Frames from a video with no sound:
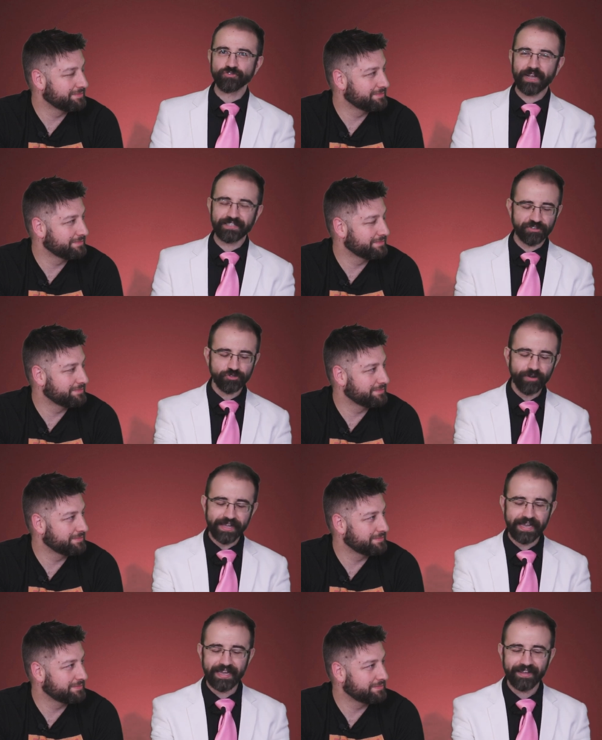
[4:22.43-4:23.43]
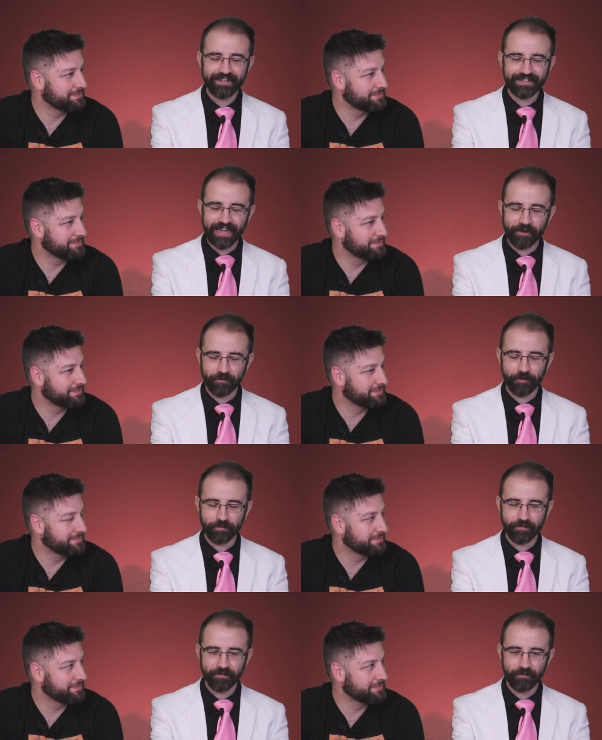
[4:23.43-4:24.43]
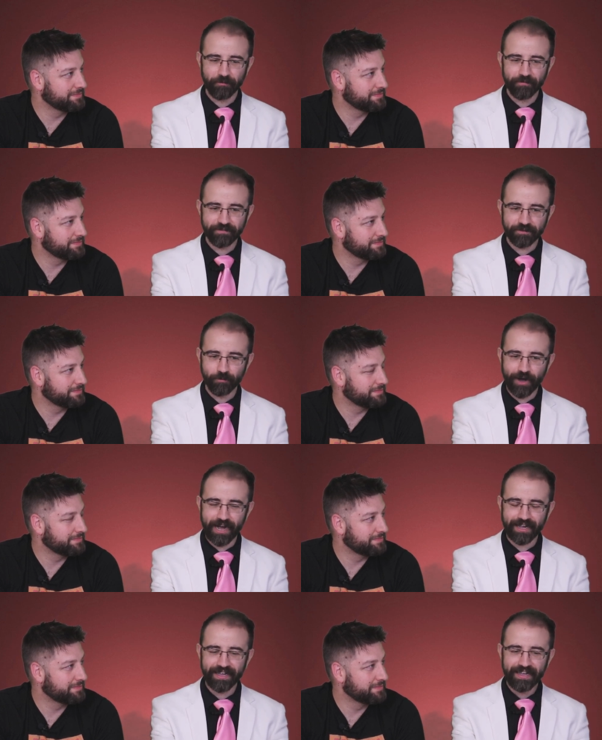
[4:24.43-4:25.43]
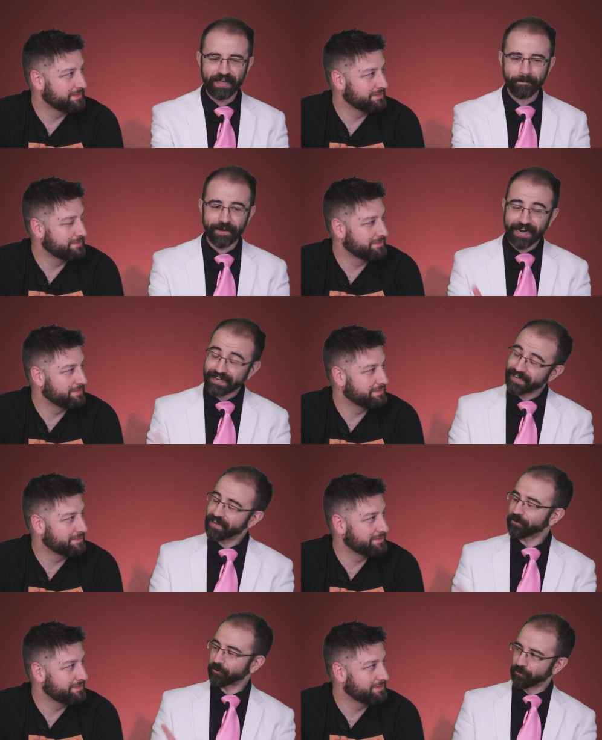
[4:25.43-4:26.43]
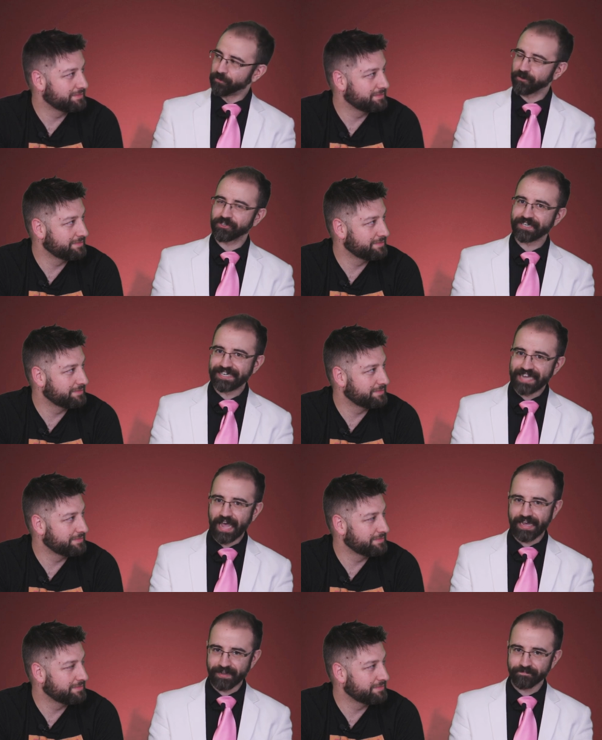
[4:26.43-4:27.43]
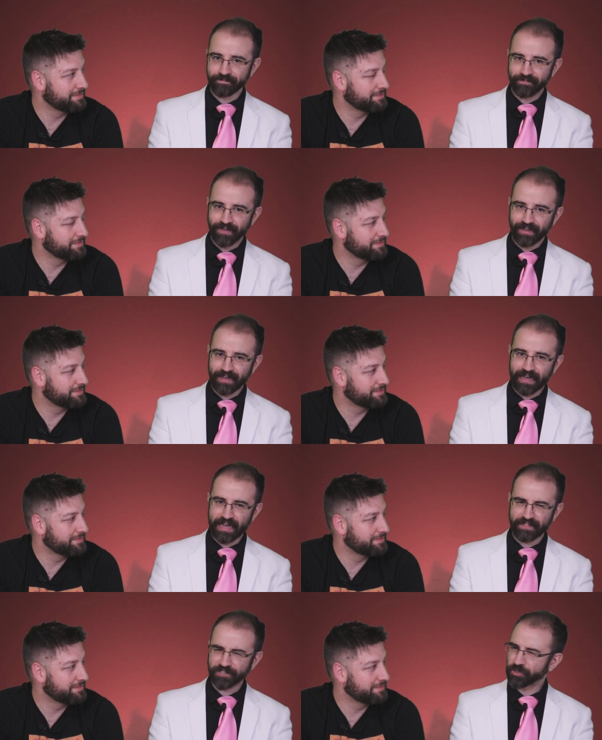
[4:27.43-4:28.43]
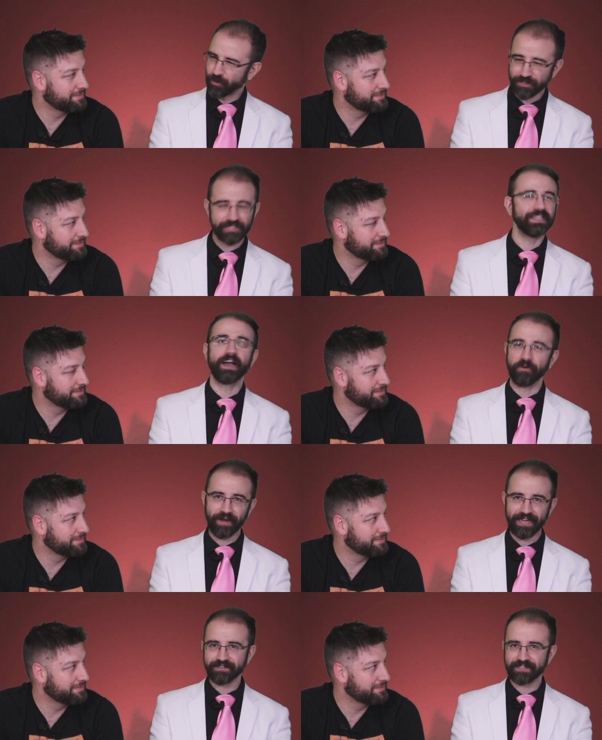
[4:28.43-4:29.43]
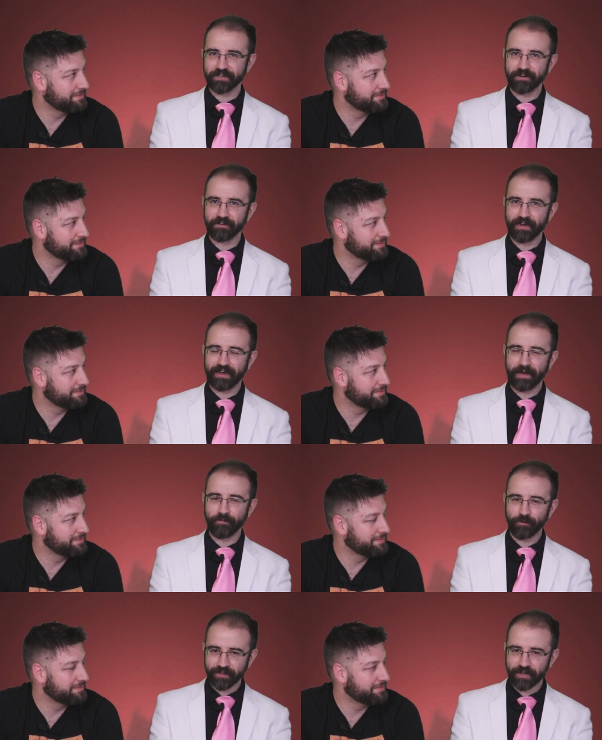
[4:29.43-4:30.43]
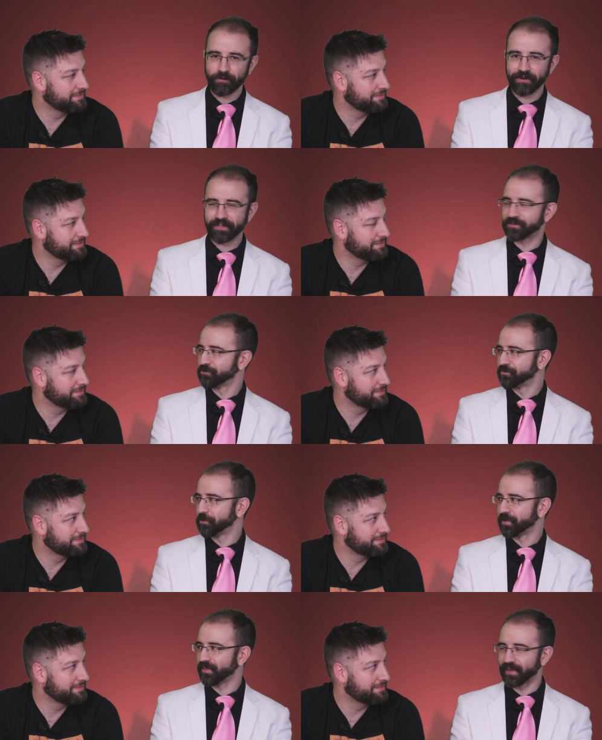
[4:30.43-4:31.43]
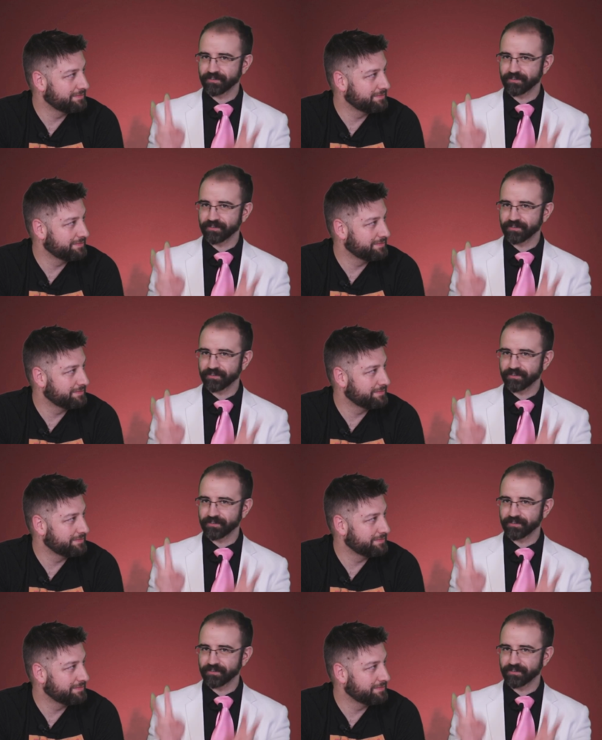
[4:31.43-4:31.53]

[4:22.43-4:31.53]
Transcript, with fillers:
Speaker 1: a tricky tightrope to walk. But I did hear a rumor today. The source is not great, so I'm only quoting this rumor with like